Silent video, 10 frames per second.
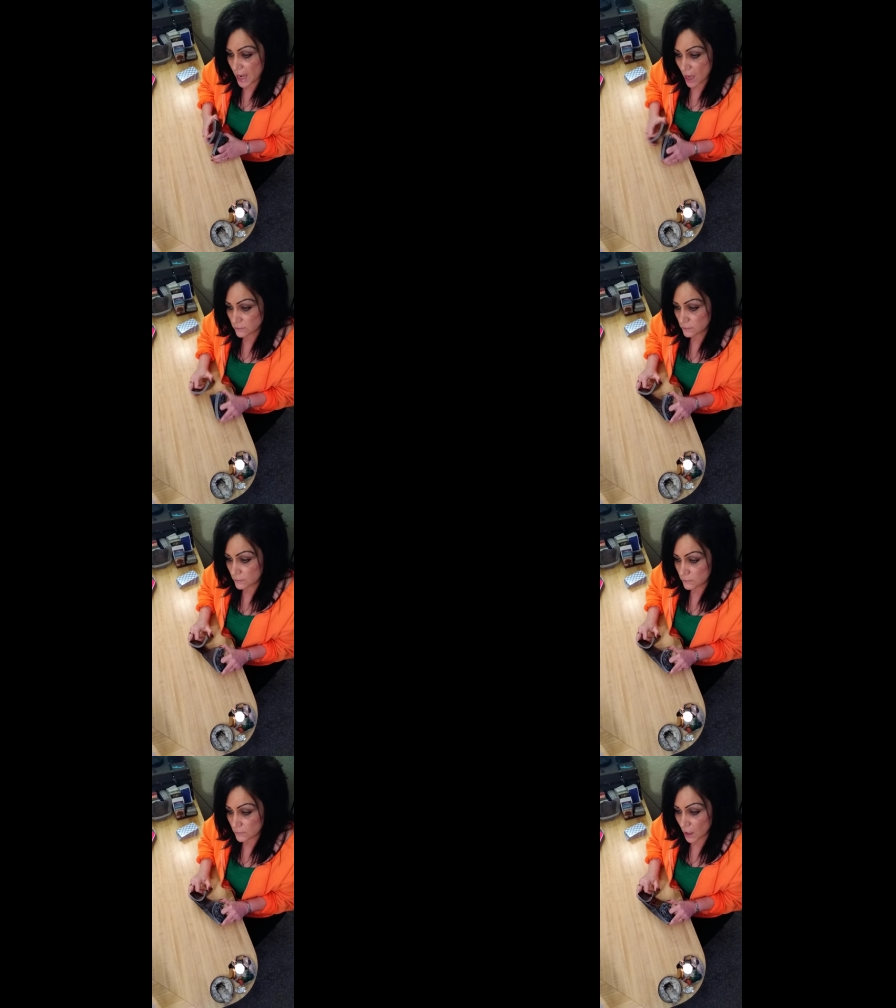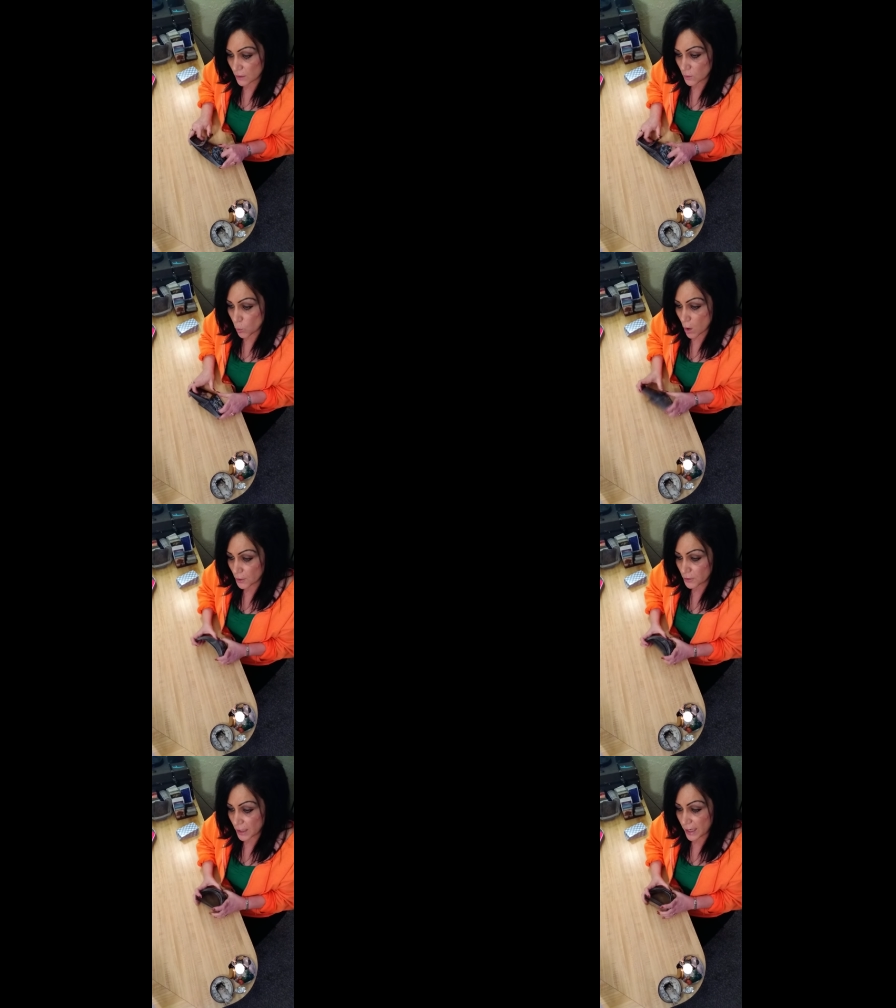out on the
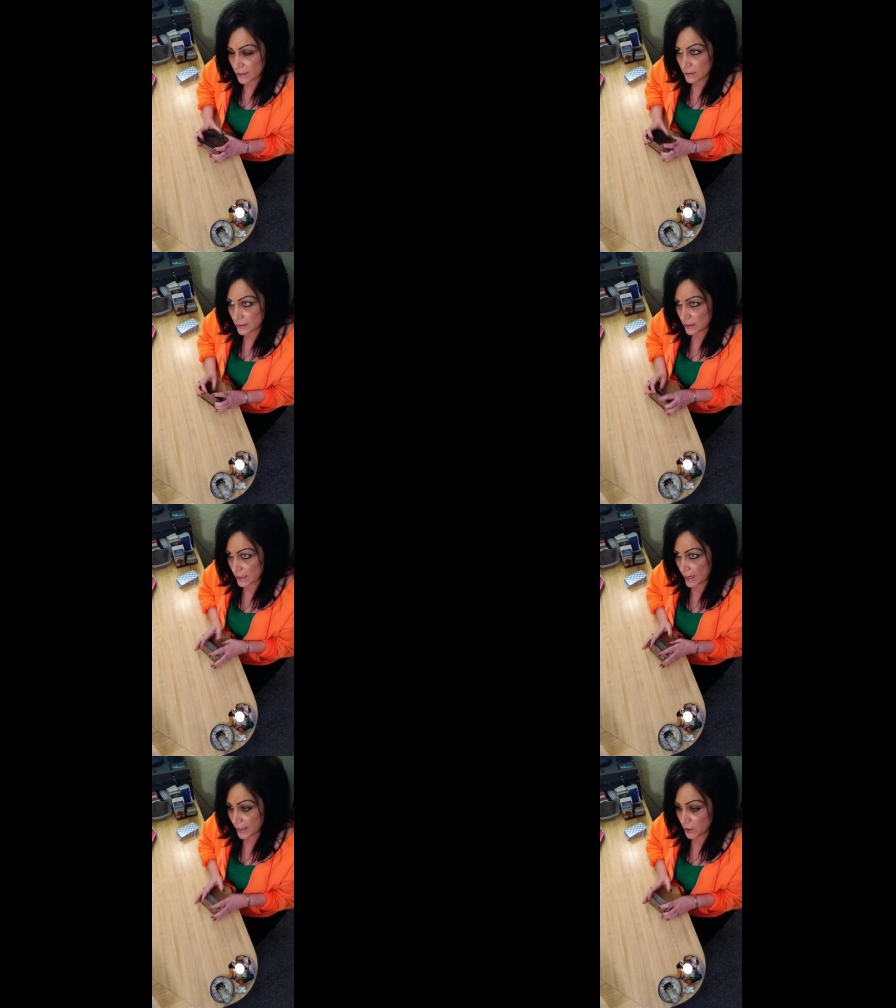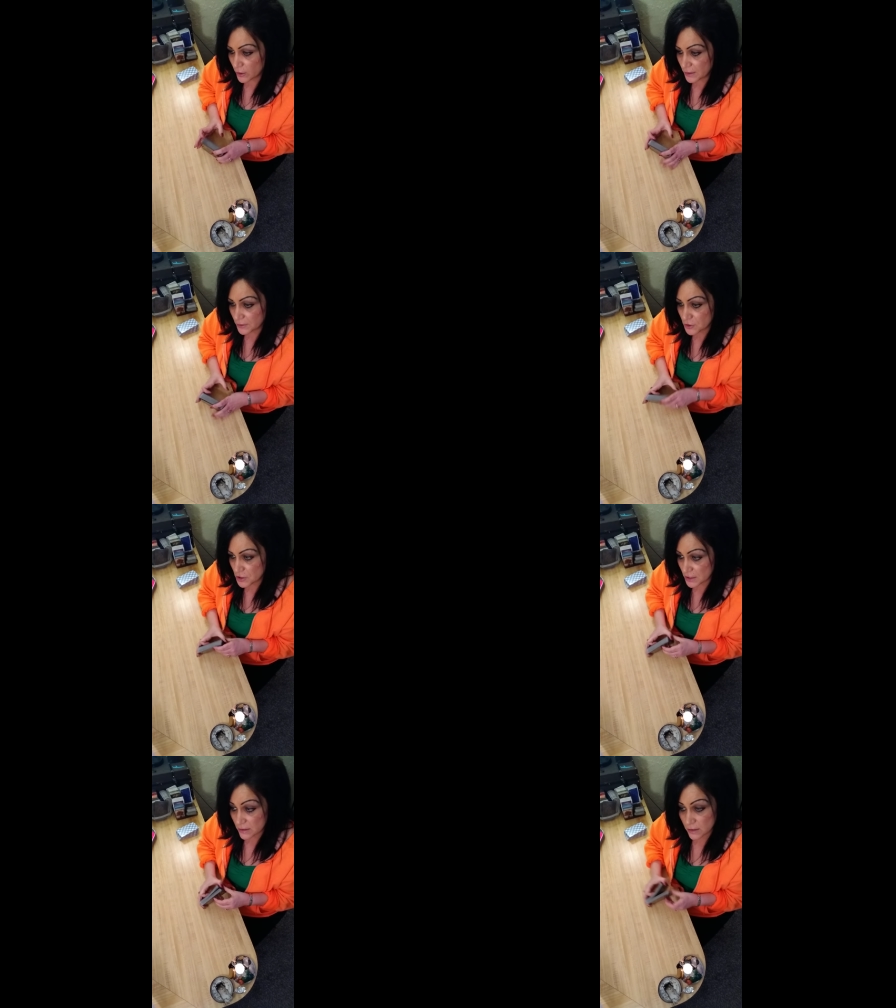water and the air
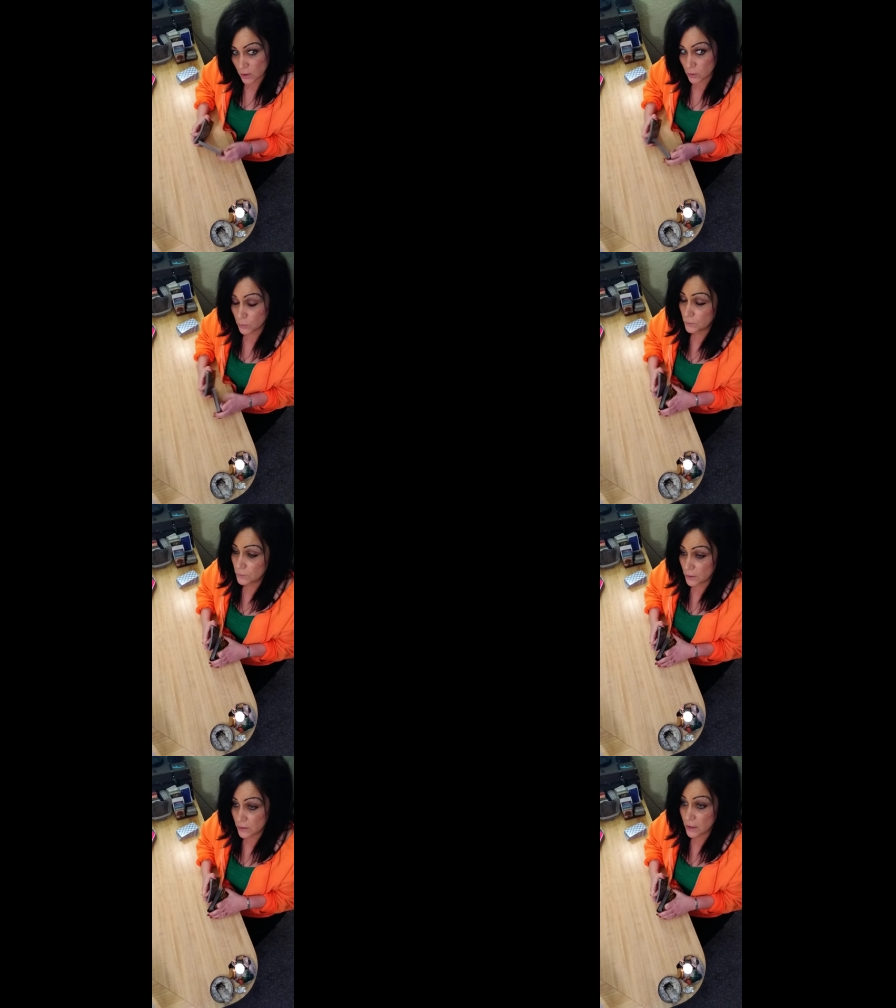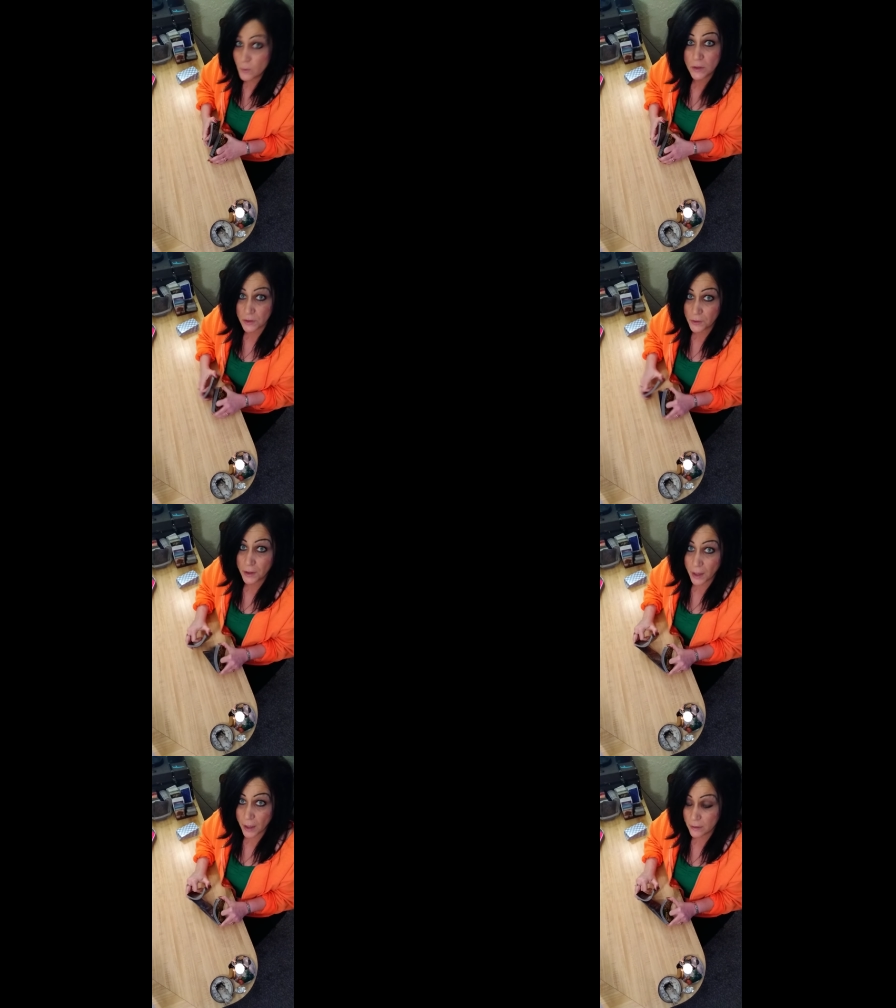energy. So that, uh, that was a
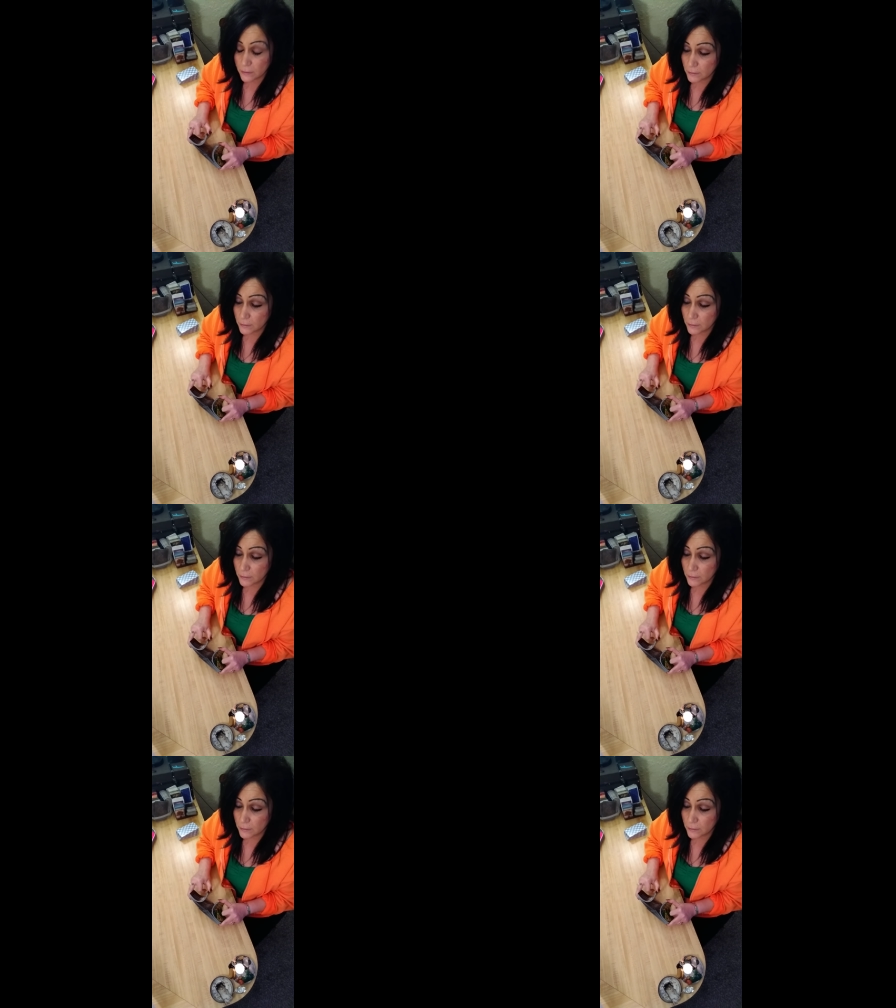hurricane.